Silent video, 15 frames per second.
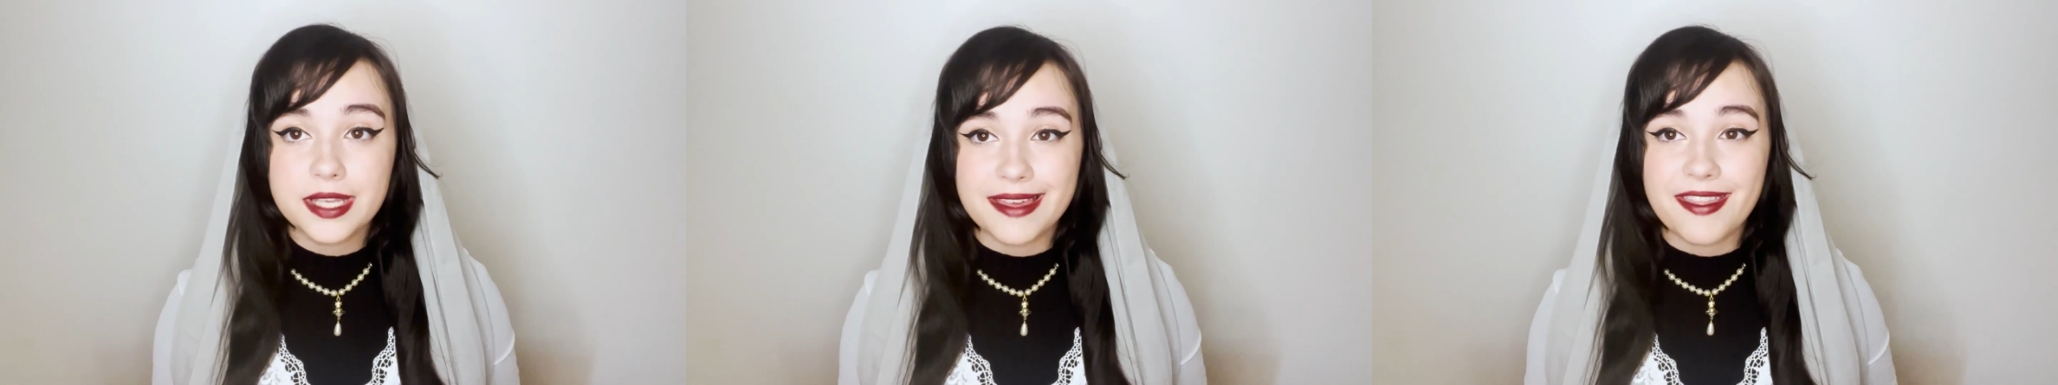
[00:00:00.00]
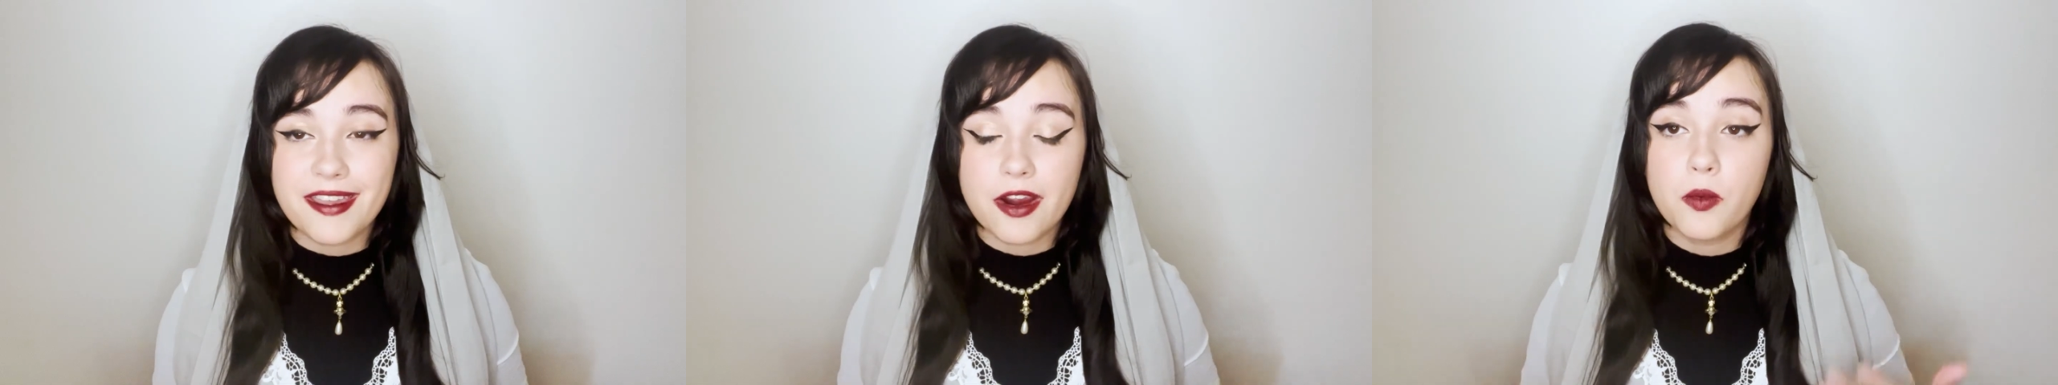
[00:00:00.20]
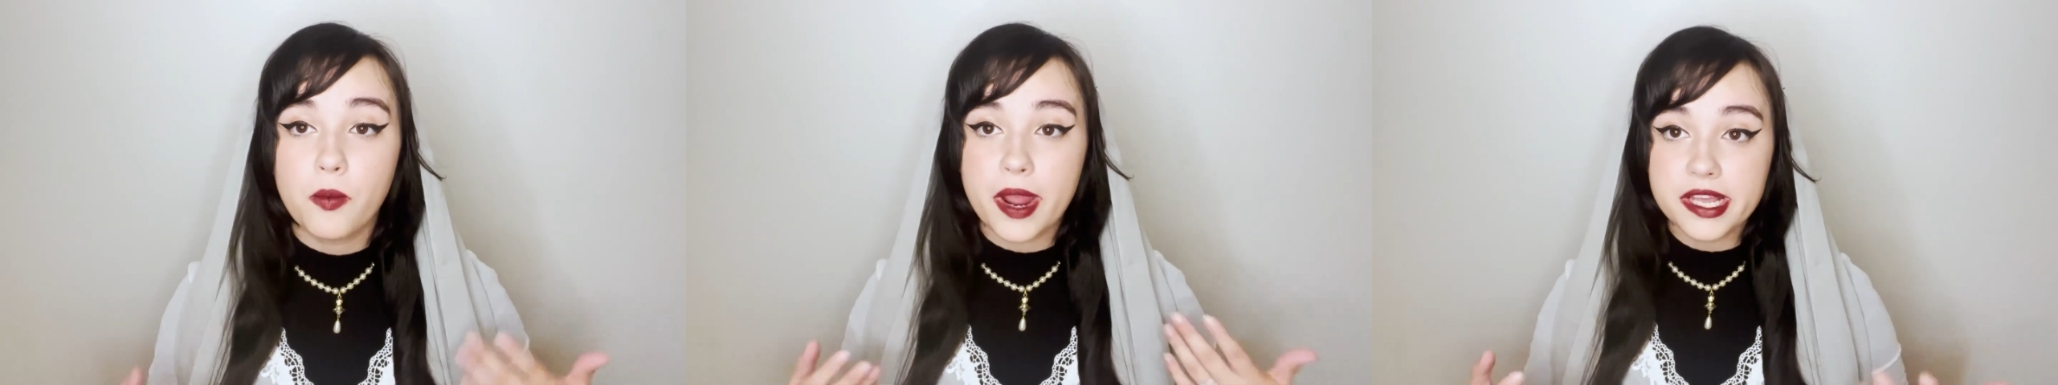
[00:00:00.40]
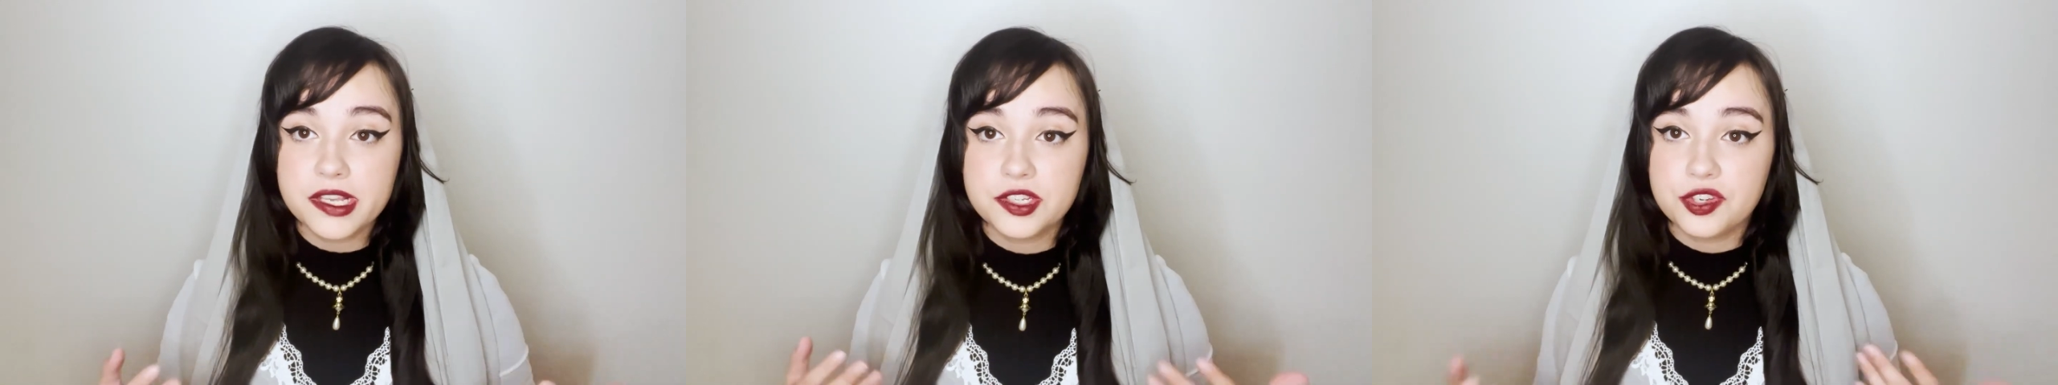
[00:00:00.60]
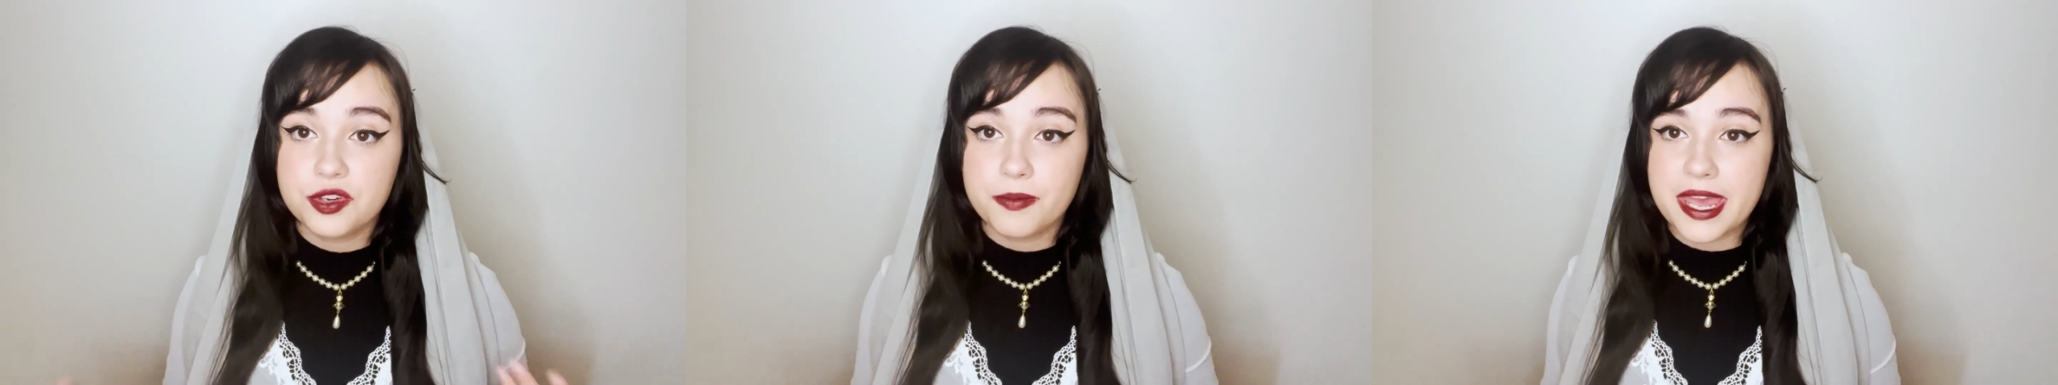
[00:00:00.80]
and they are
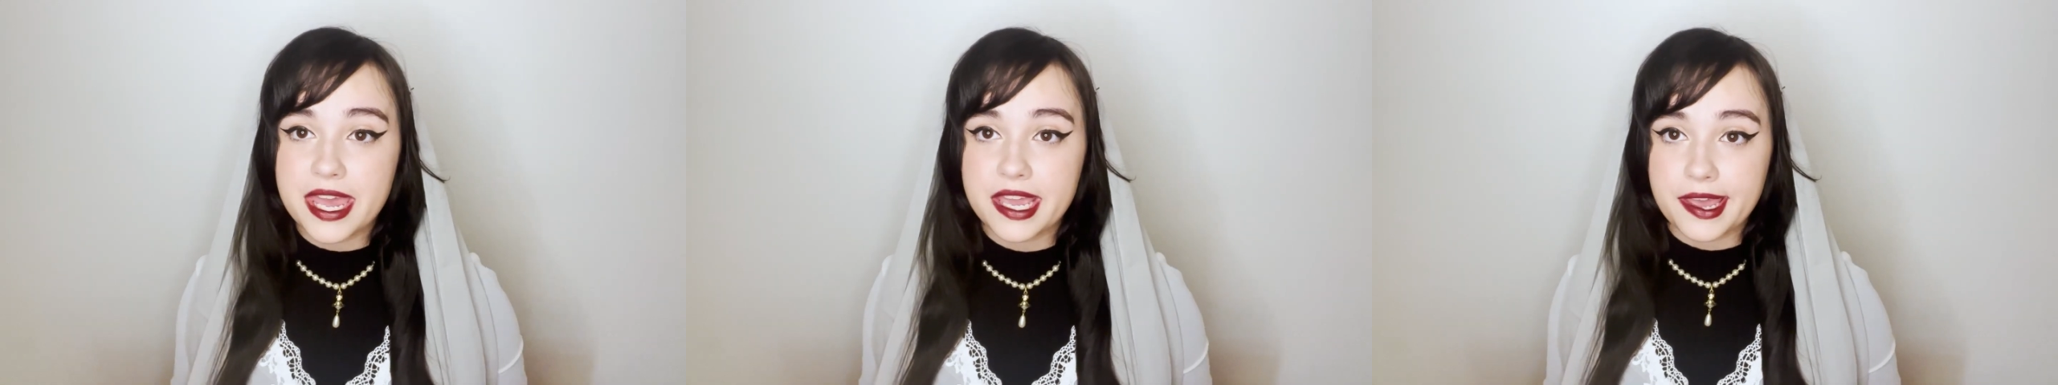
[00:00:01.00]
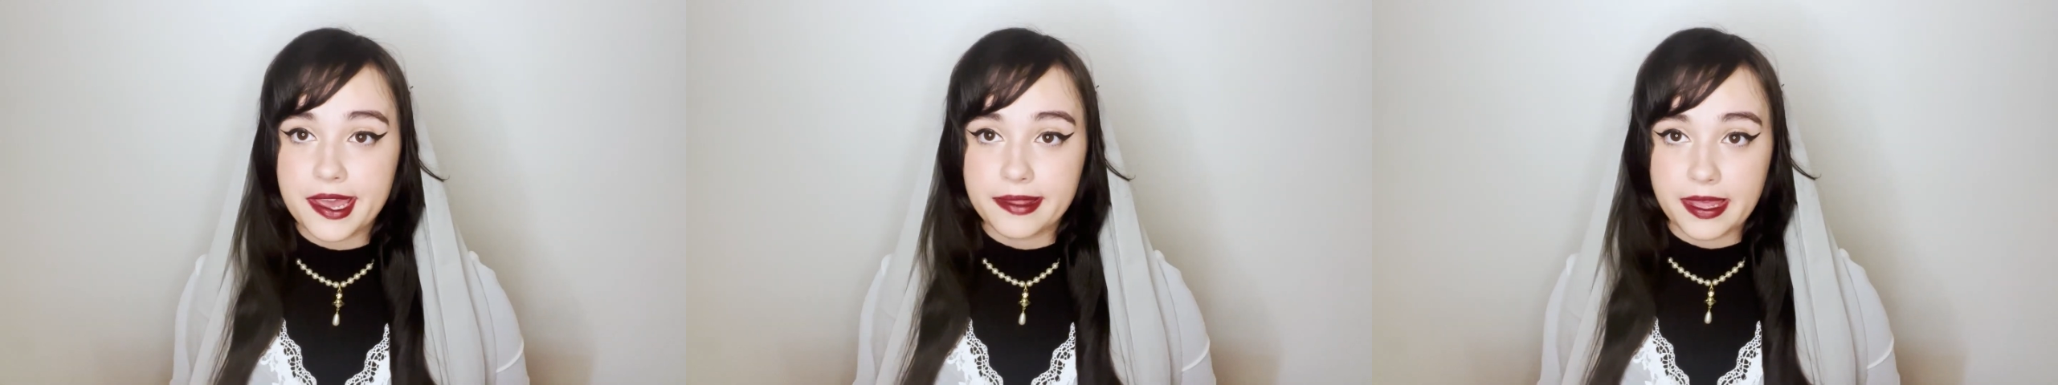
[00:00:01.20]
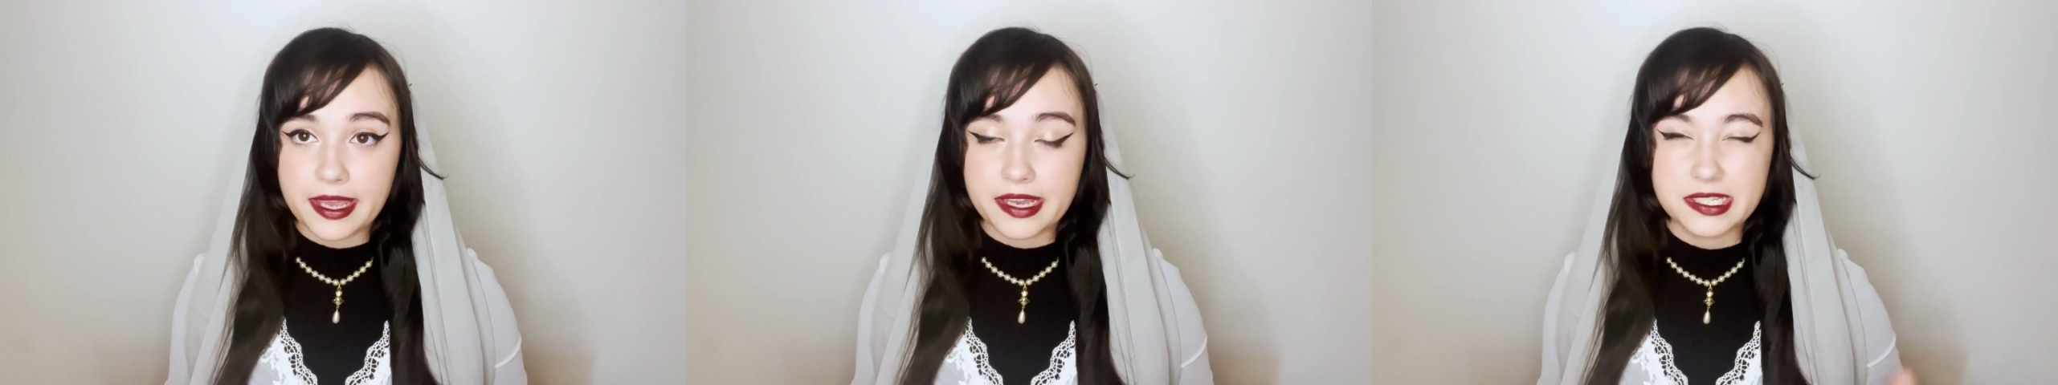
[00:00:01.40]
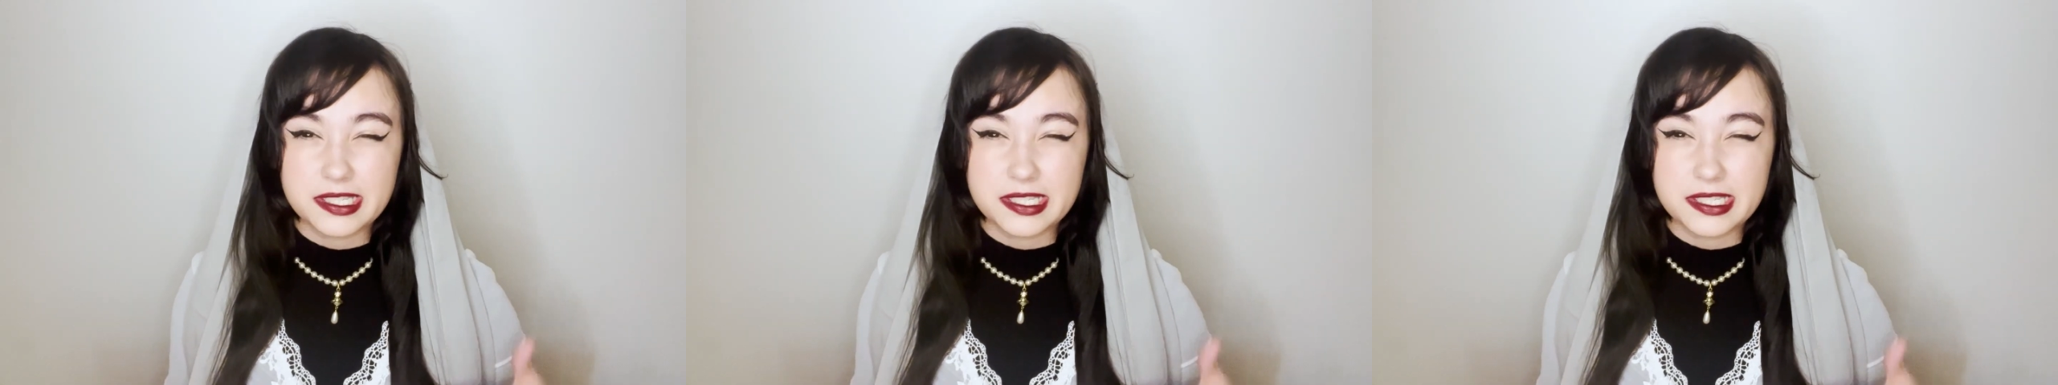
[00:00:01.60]
ways to make a like a